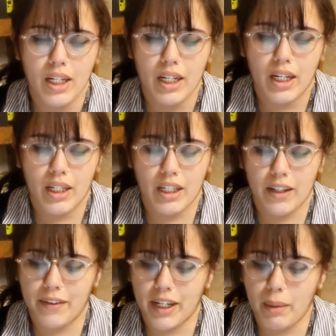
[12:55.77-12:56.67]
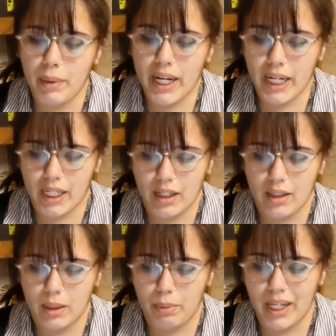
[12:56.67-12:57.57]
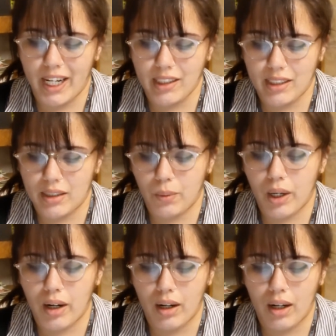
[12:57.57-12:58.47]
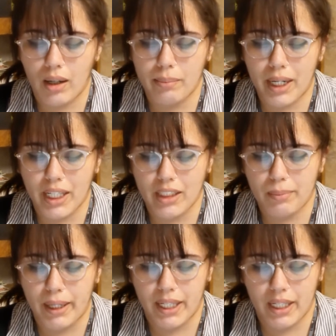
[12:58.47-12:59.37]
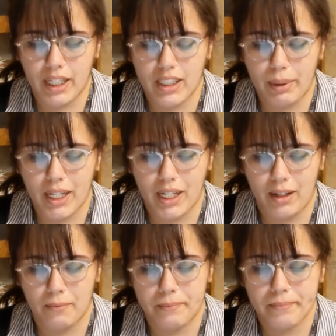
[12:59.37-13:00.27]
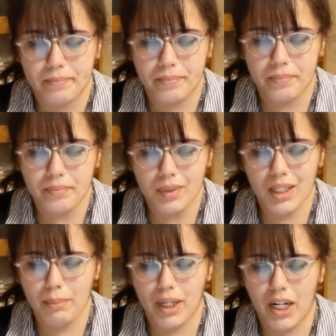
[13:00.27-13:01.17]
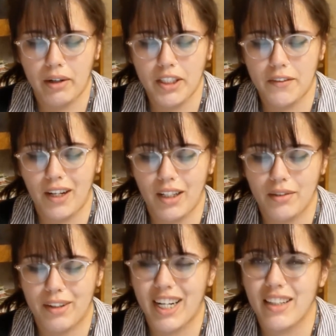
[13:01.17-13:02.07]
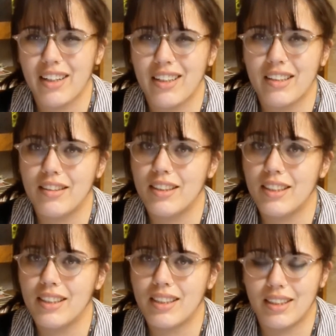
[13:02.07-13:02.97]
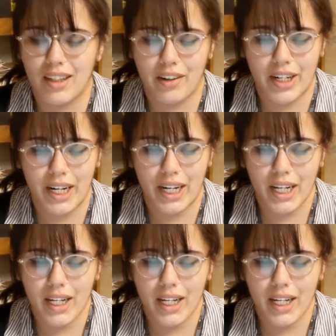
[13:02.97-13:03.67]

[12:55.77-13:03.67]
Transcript: And he never came back. The Blythes were all mighty independent. But I always felt rather sorry.